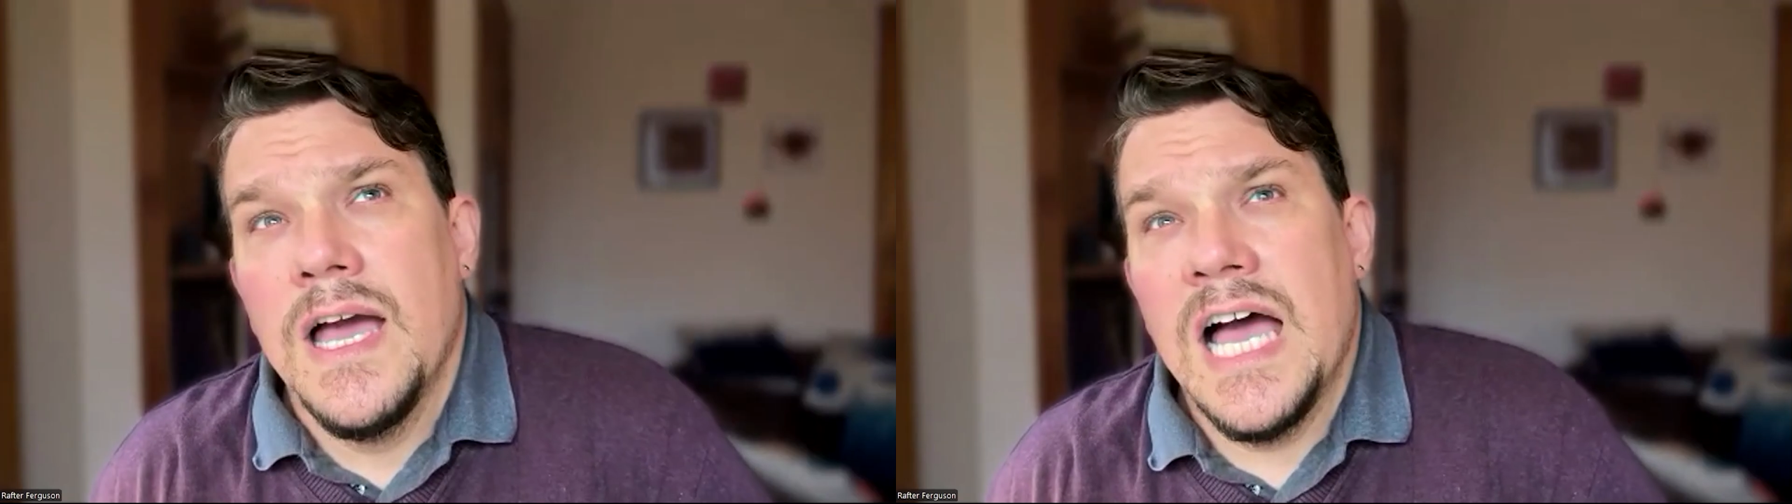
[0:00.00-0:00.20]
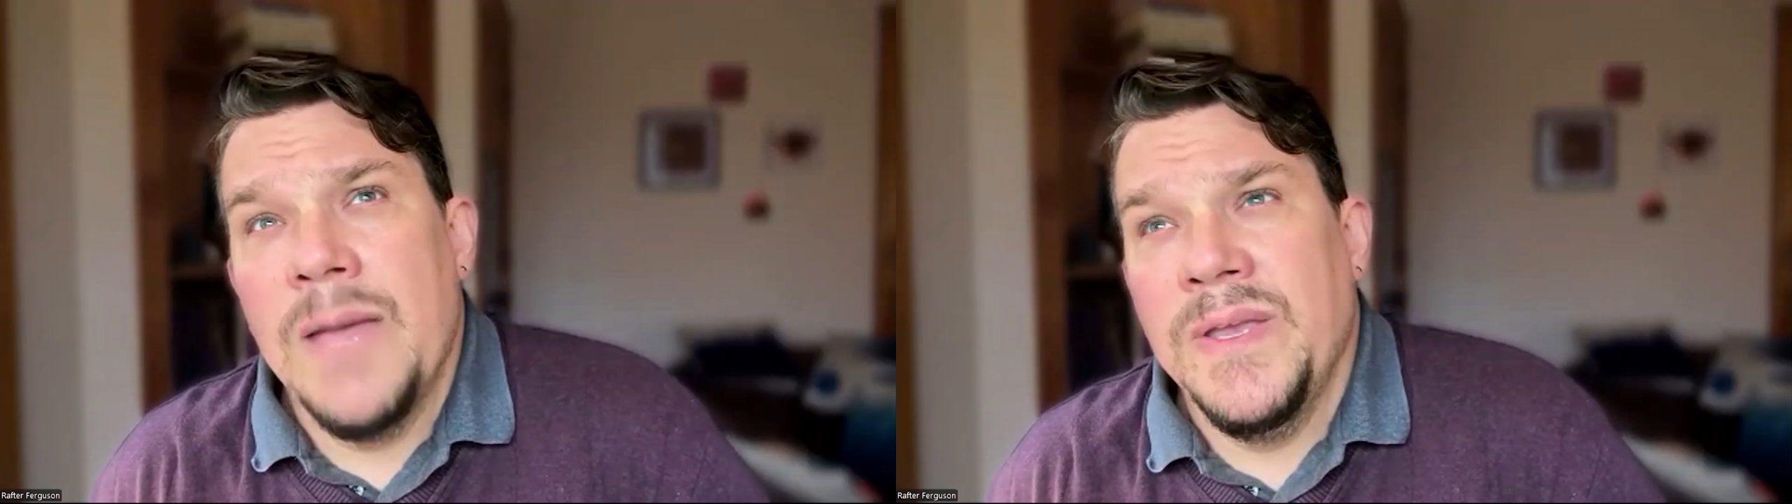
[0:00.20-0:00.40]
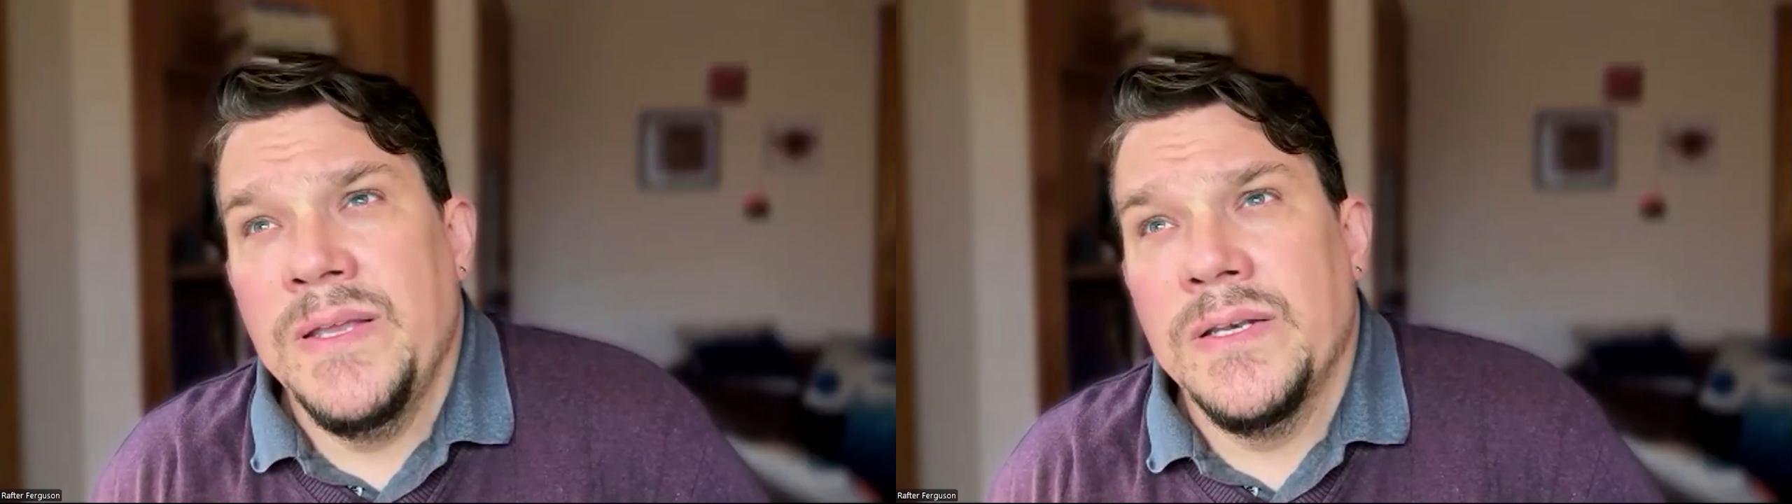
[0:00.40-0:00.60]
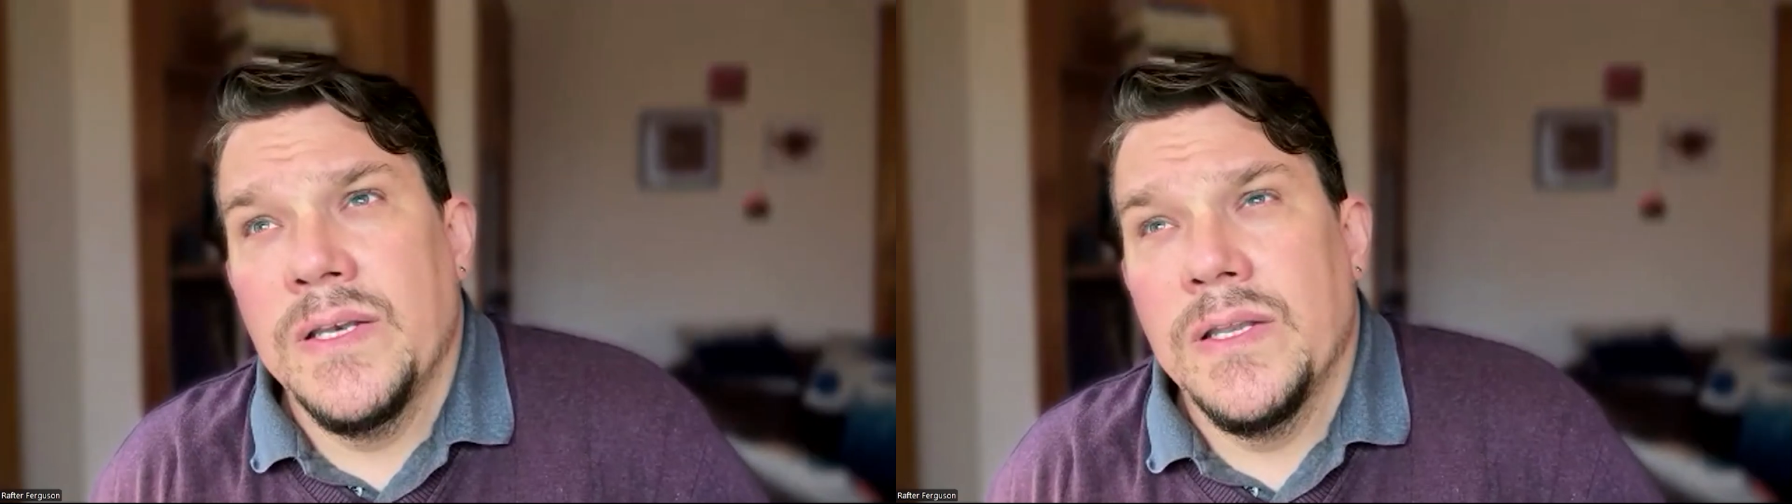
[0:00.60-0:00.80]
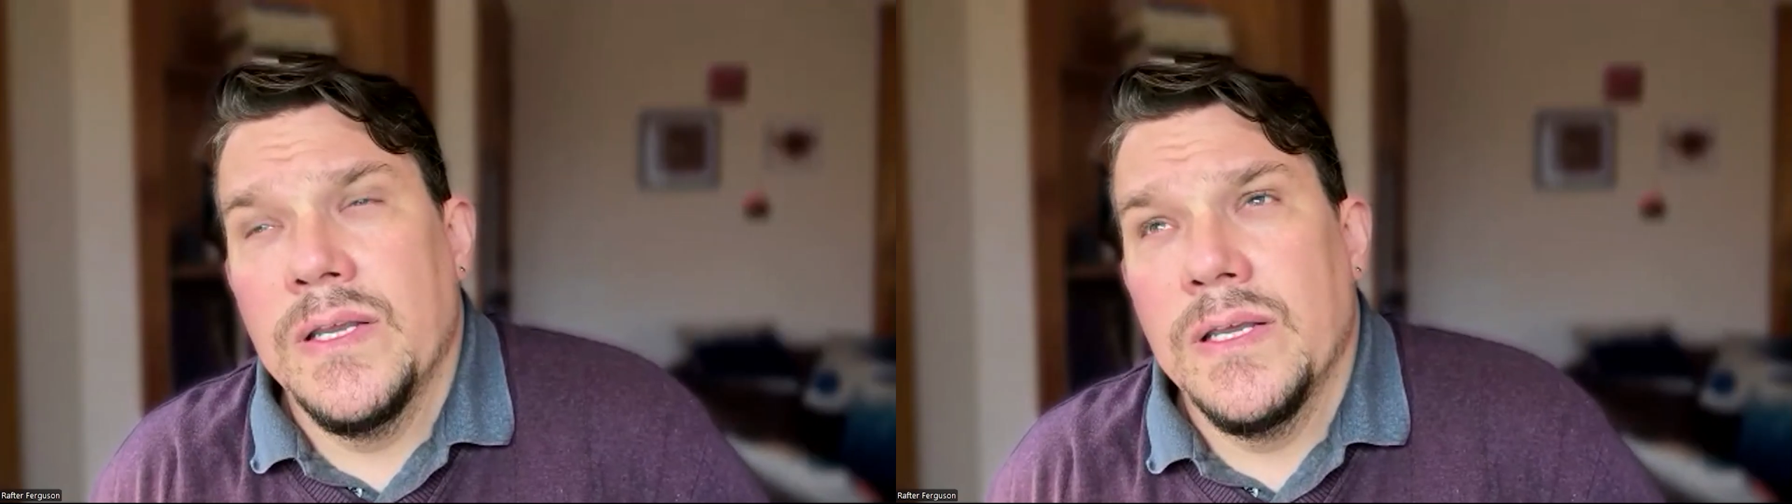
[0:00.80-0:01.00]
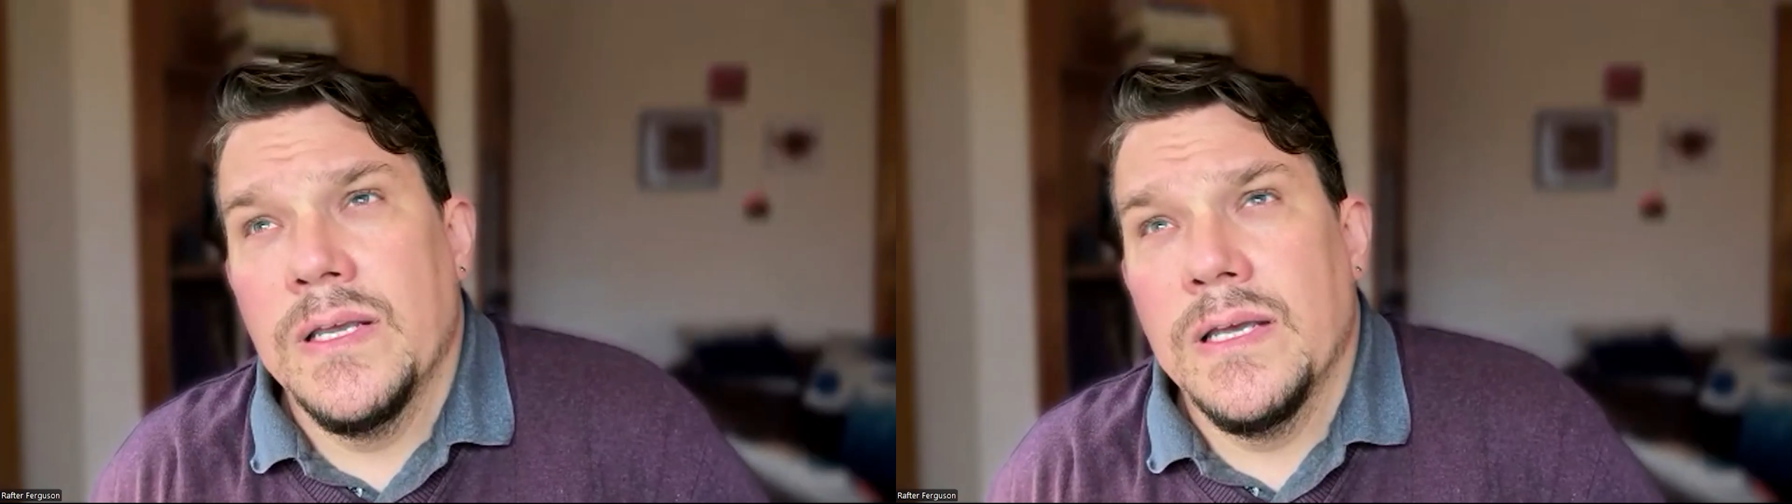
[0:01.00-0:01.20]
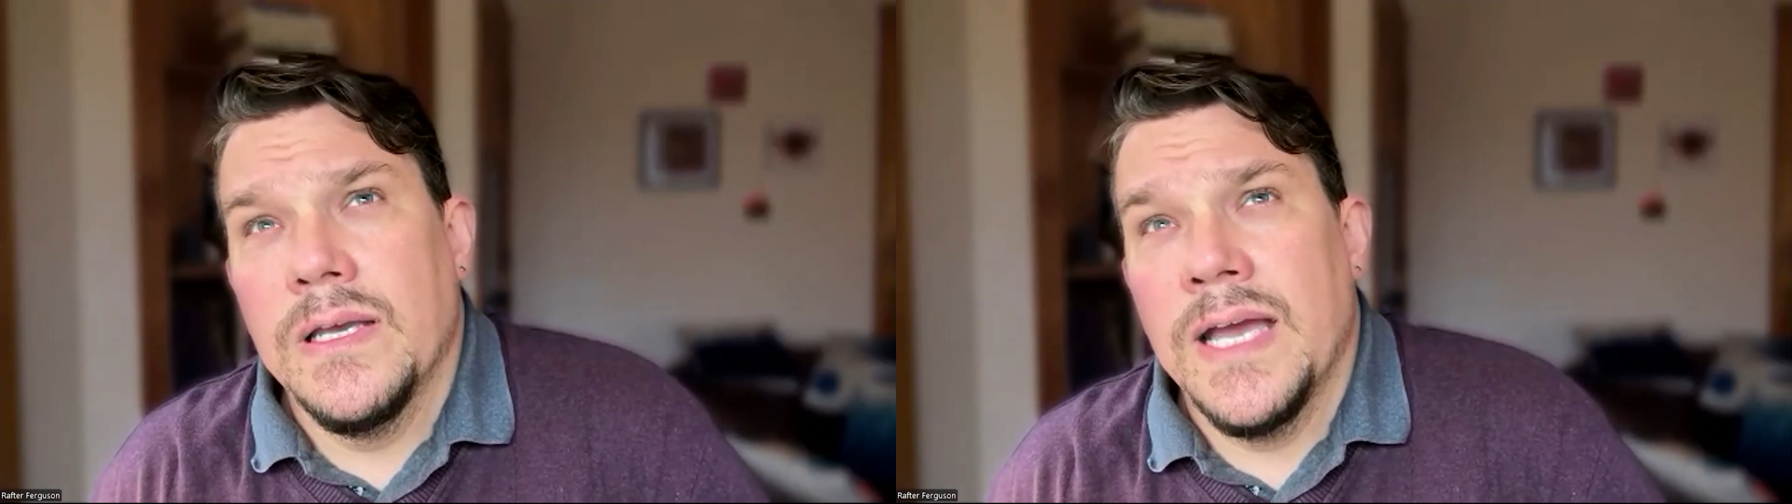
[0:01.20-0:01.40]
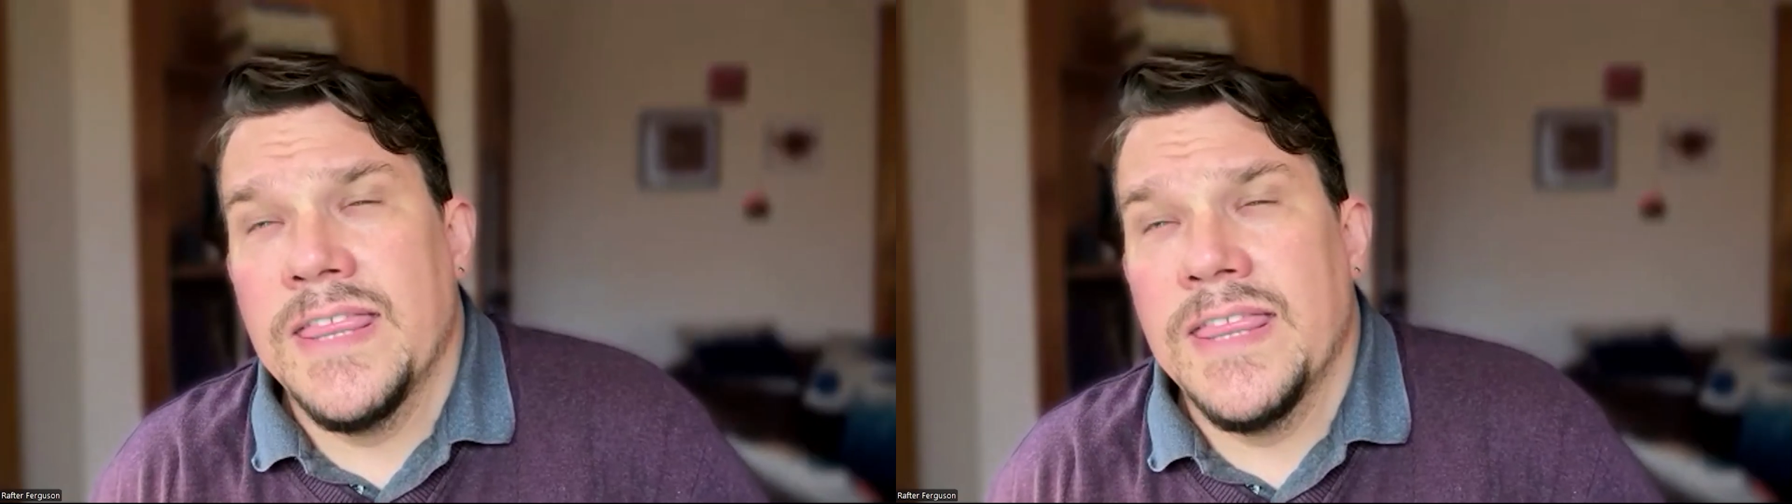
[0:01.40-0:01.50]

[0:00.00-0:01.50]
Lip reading: I mean, I